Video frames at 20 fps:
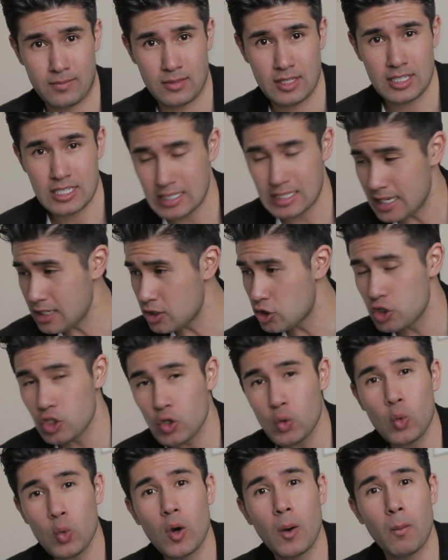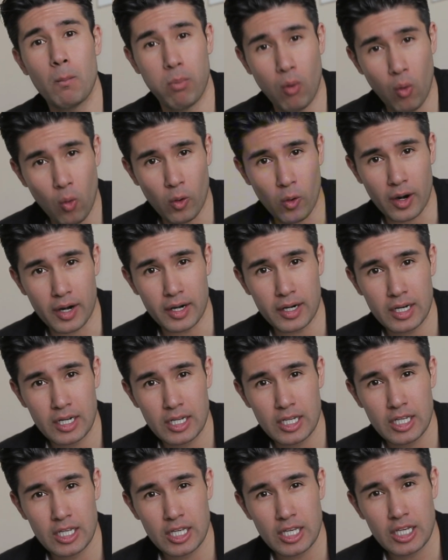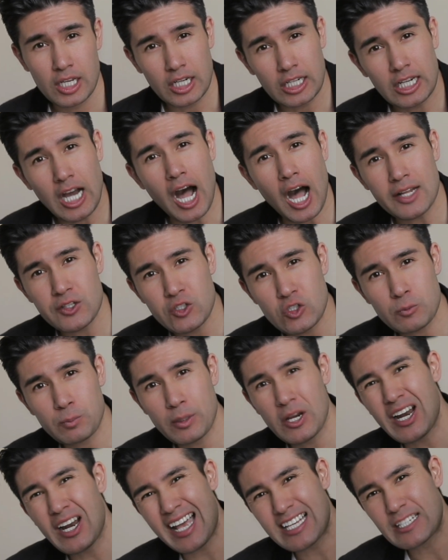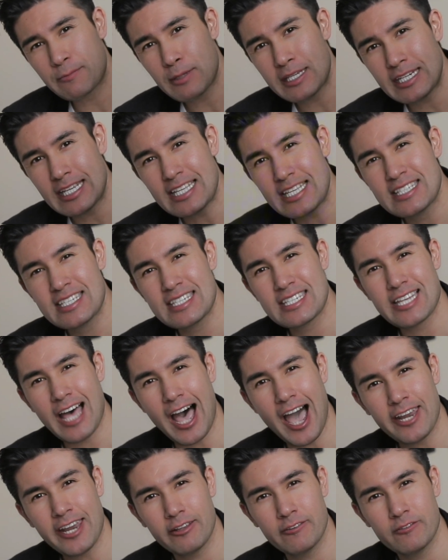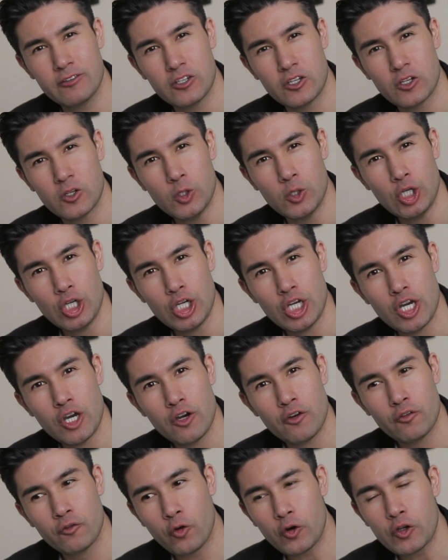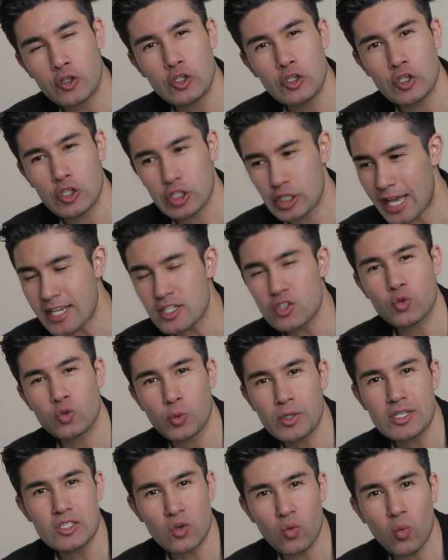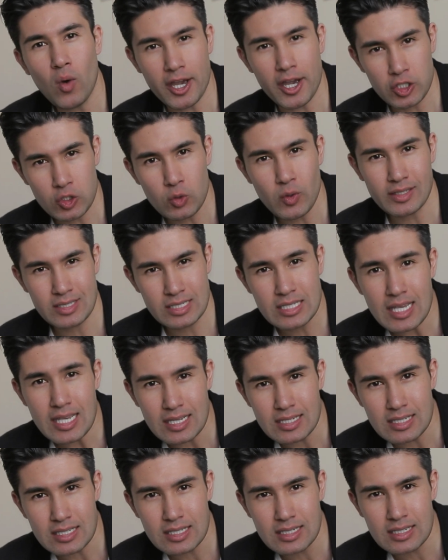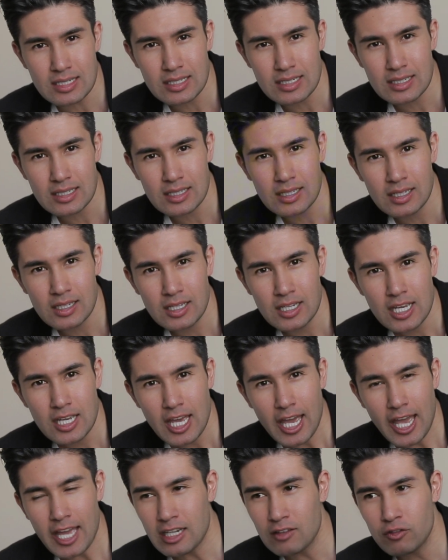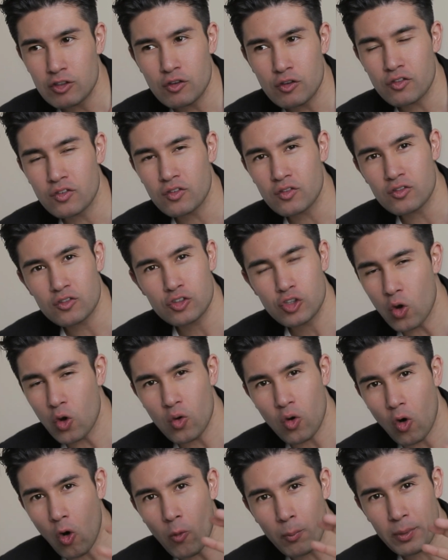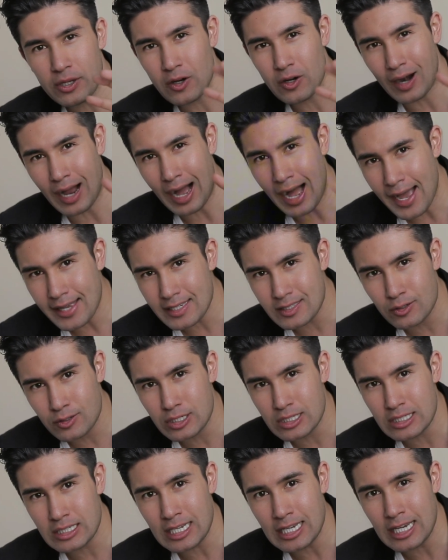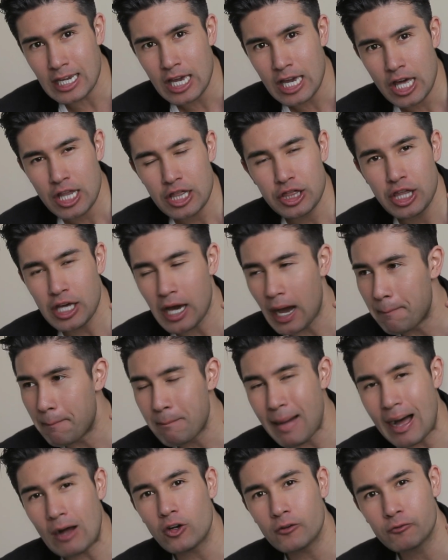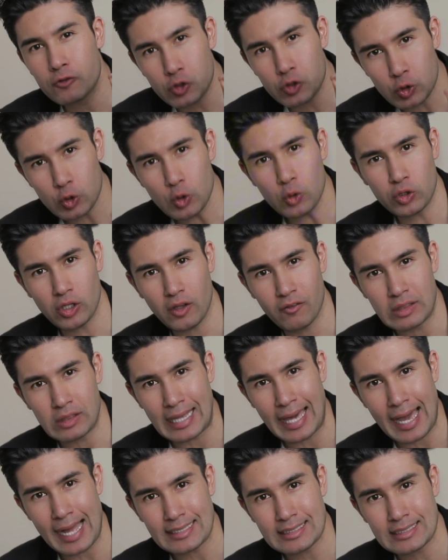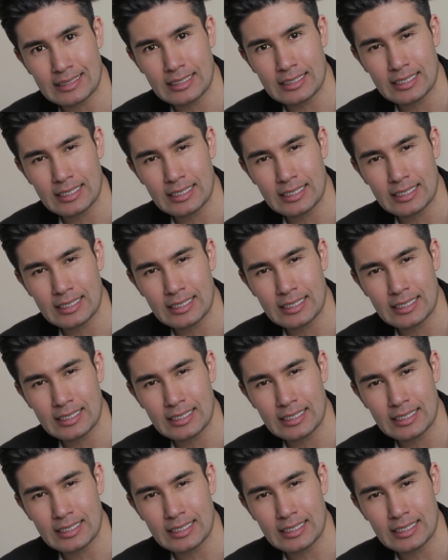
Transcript: since you were born, God's Spirit has been inside of you for you. That's the reason why you exist. And if you don't open your eyes to see the amount of truth of that,